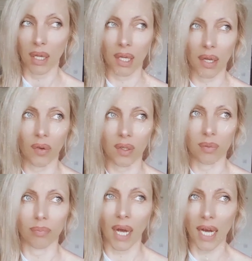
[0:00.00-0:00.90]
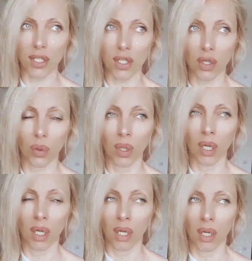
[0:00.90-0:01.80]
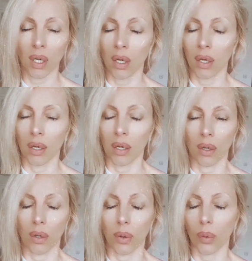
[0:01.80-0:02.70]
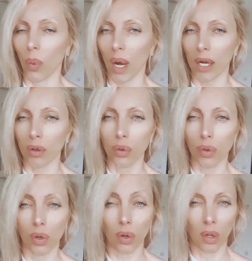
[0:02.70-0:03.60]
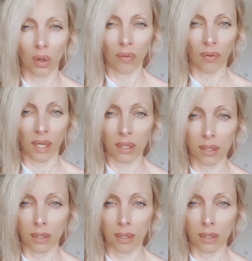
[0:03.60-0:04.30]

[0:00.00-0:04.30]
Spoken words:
And I will ask you, why do you call love an